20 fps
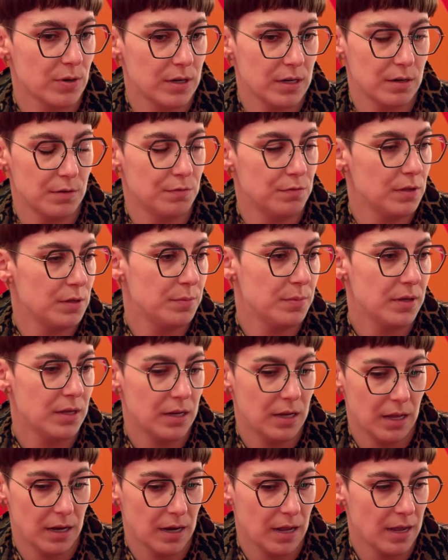ready to flip
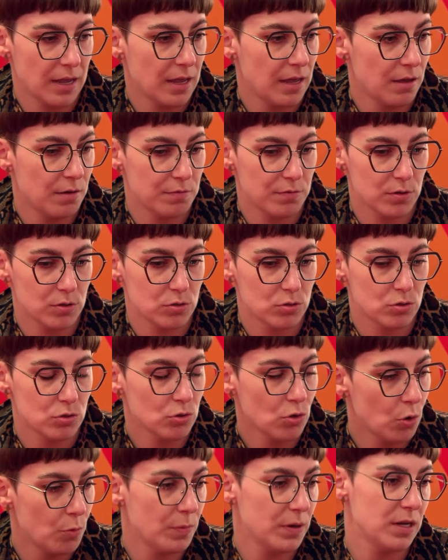it, and I have
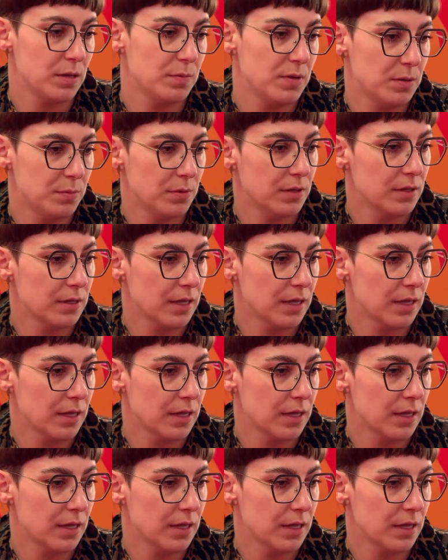so many people